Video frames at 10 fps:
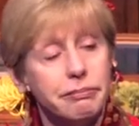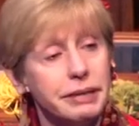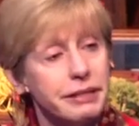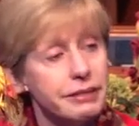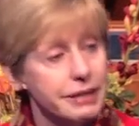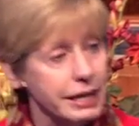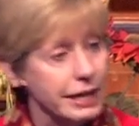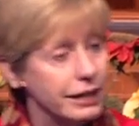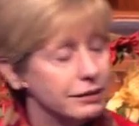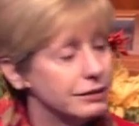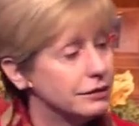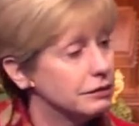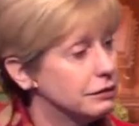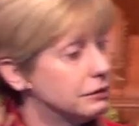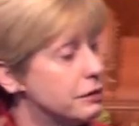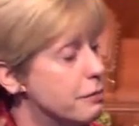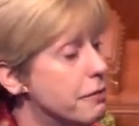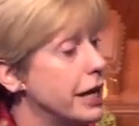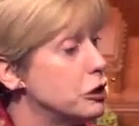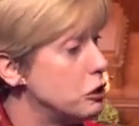But they
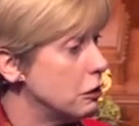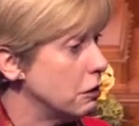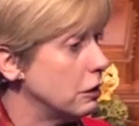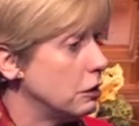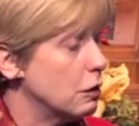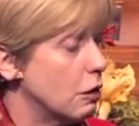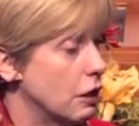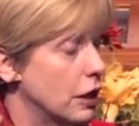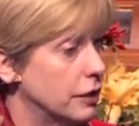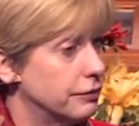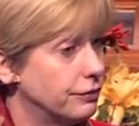made you who you are.